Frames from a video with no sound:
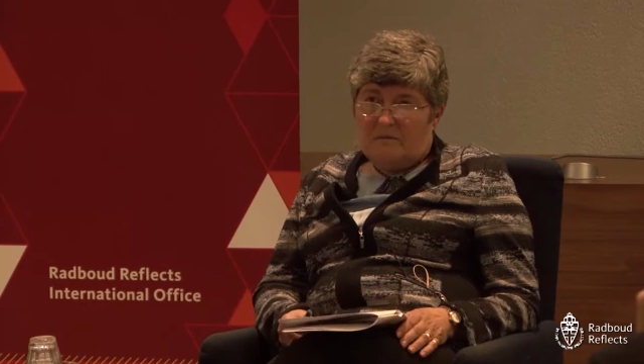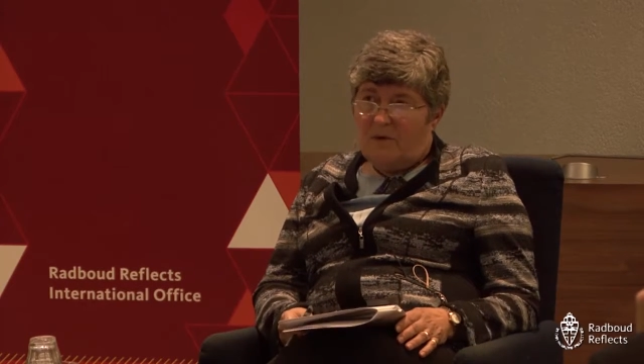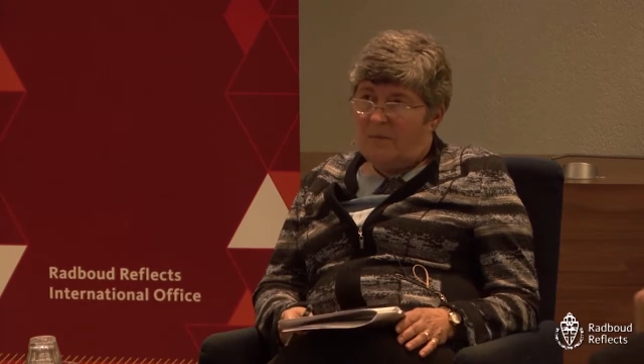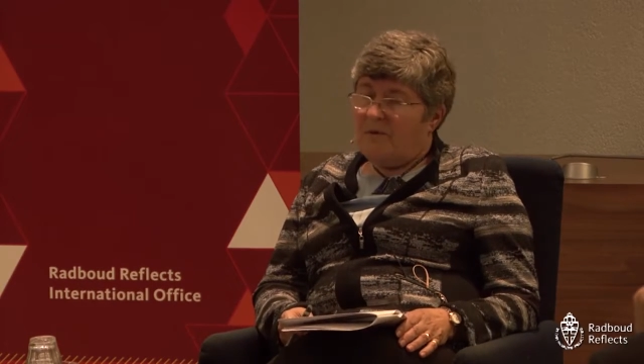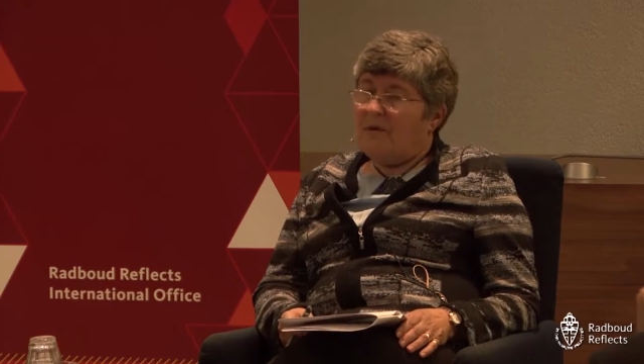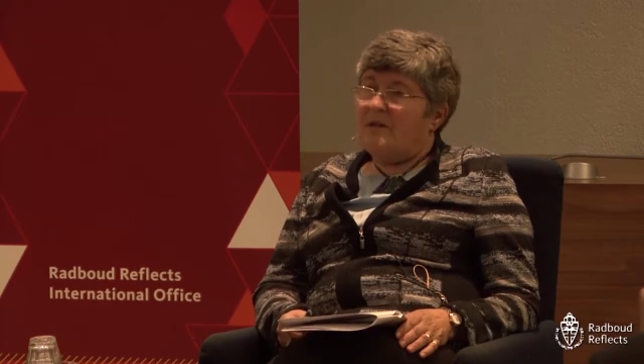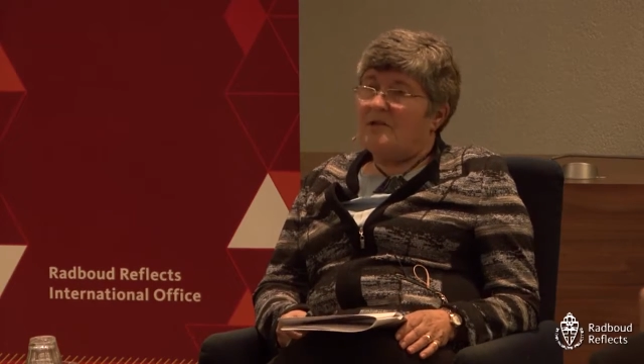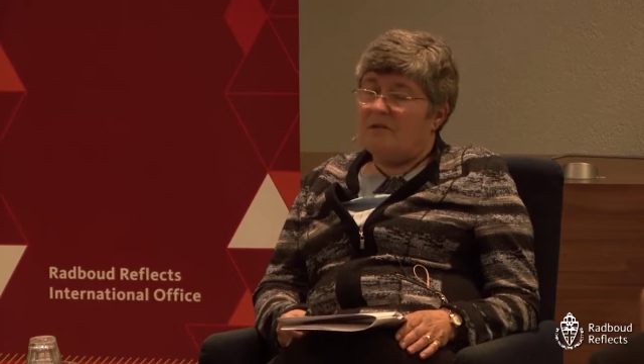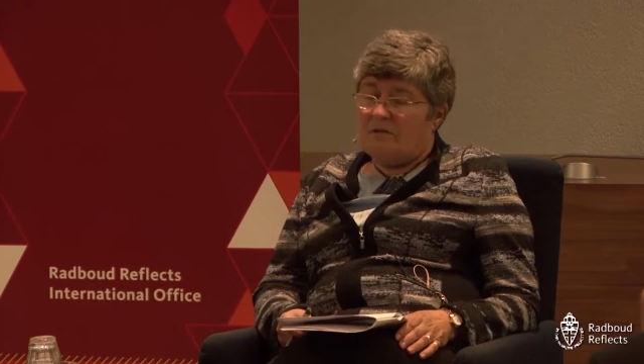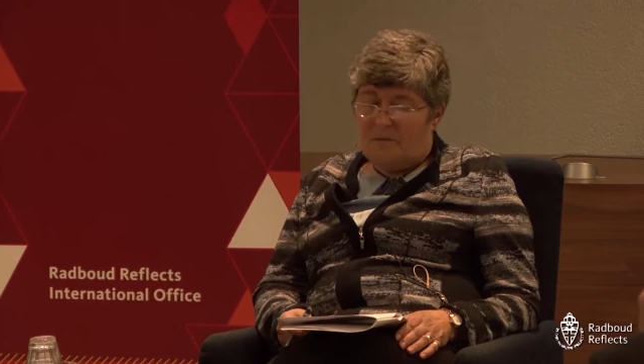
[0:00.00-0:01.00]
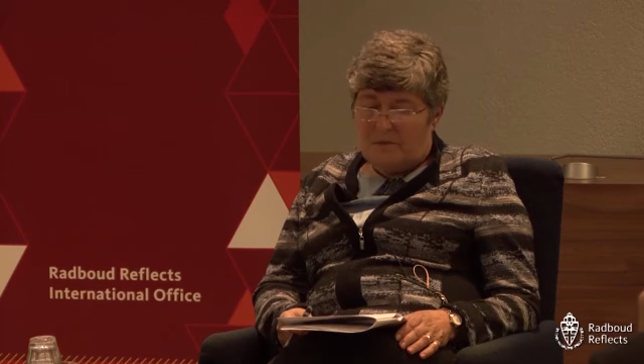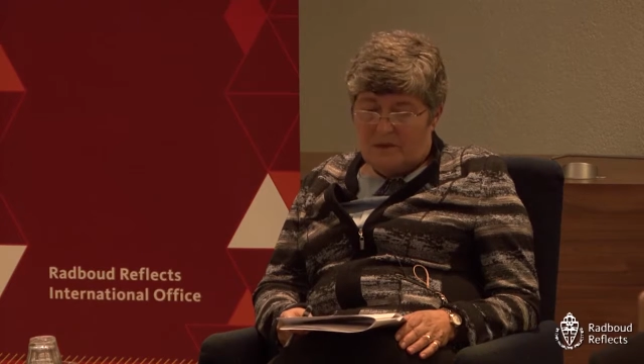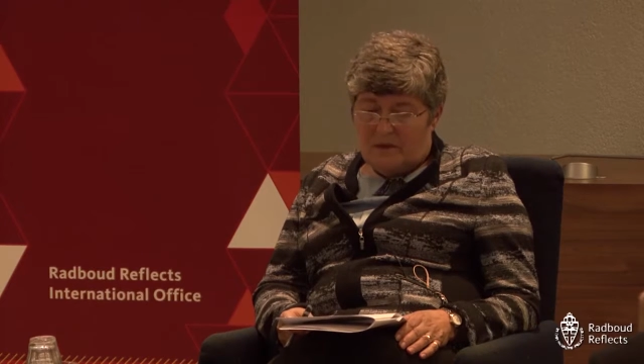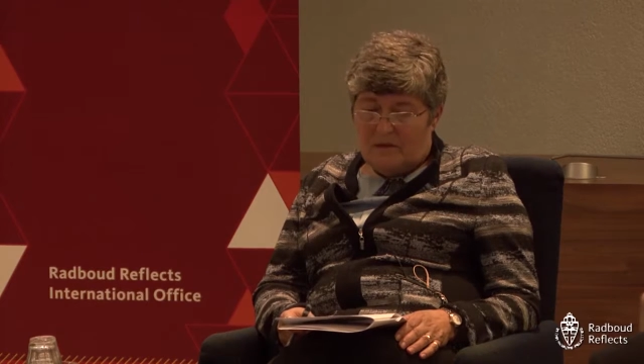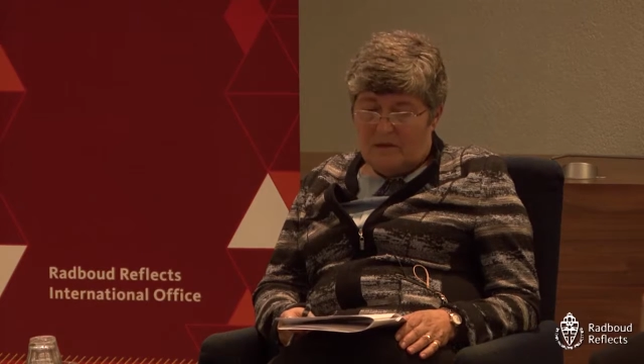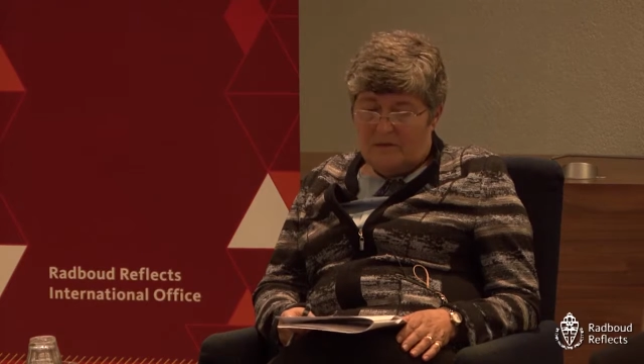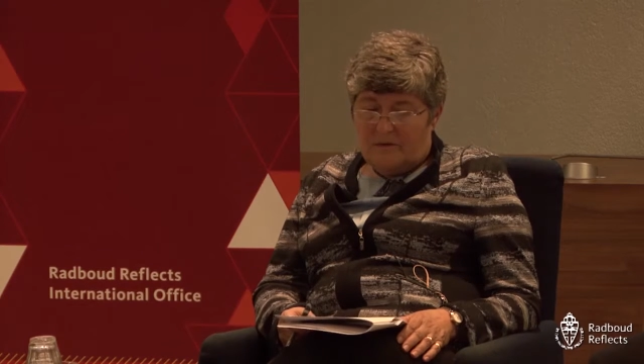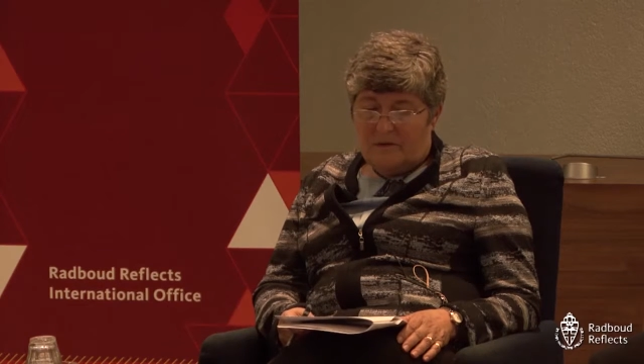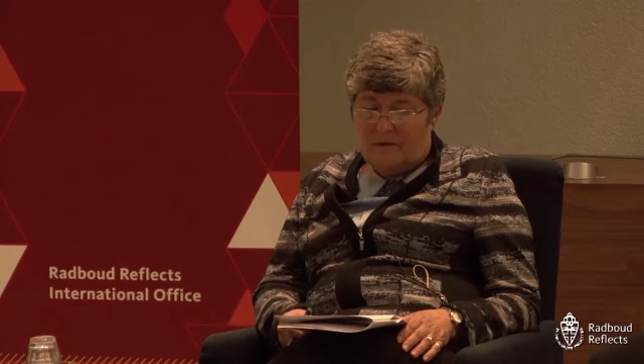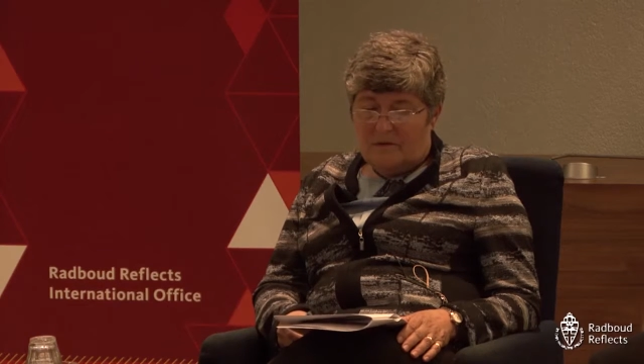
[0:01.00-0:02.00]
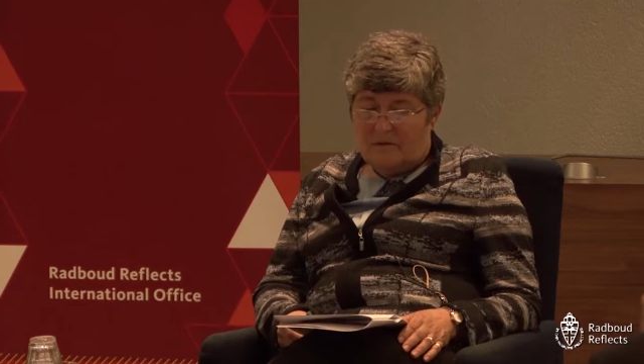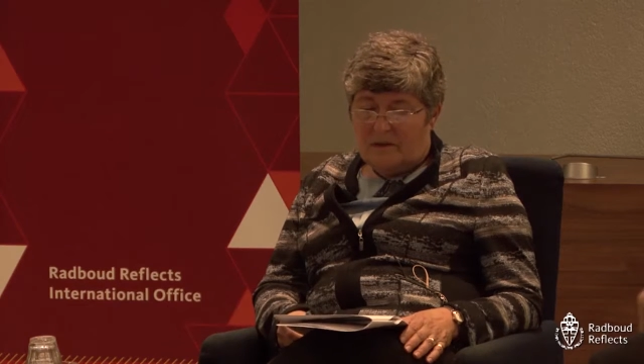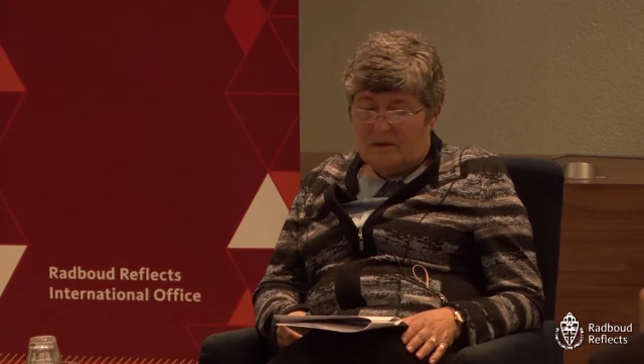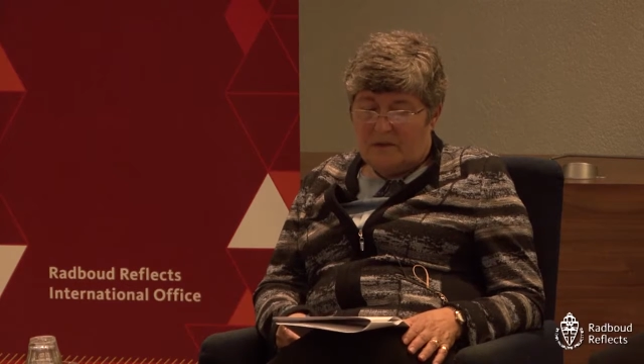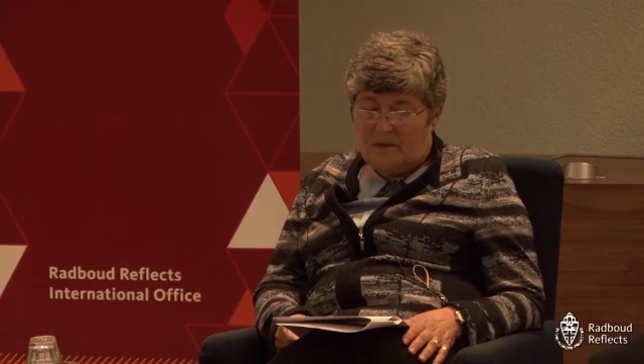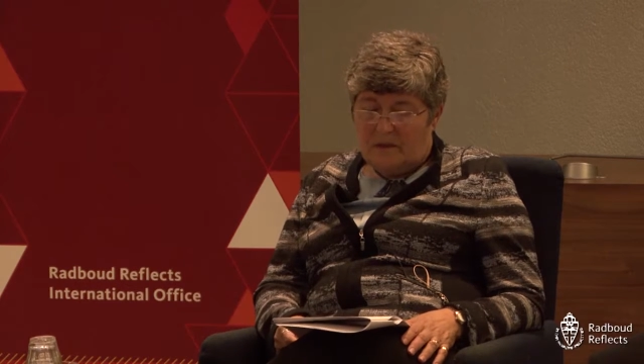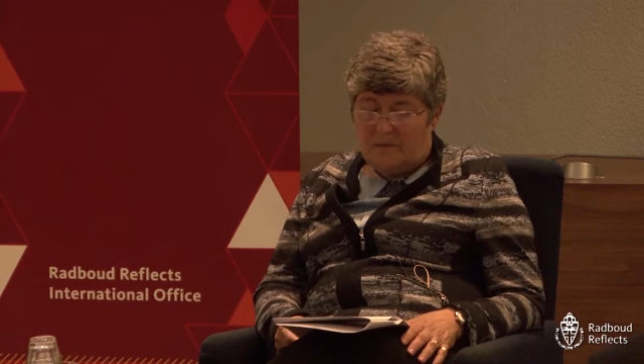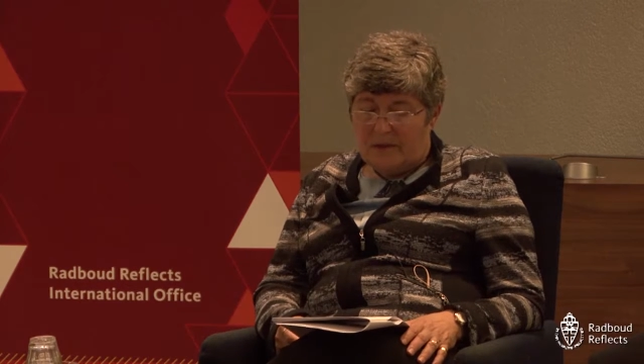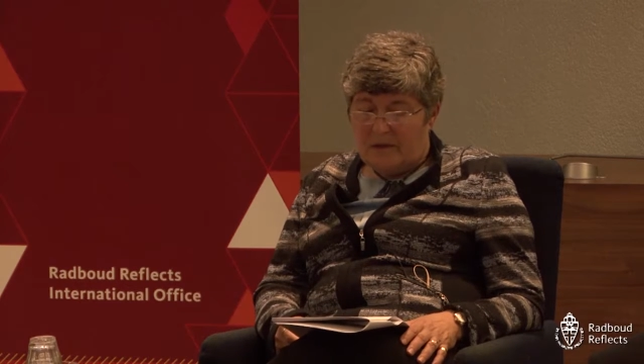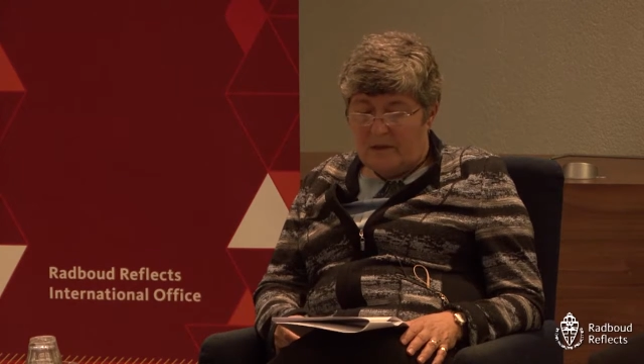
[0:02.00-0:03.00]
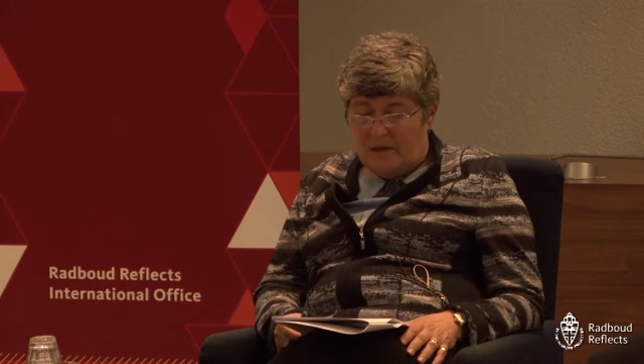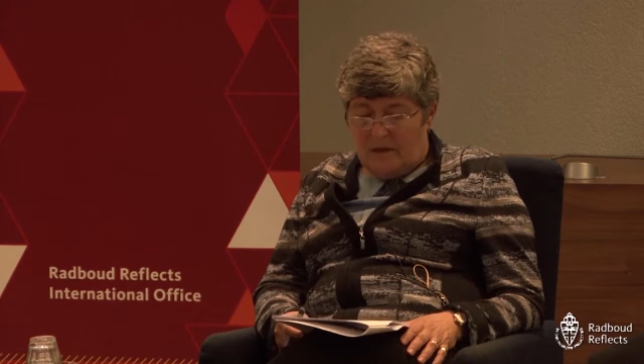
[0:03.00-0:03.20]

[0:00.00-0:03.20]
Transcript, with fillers: population groups that you have to integrate a little bit.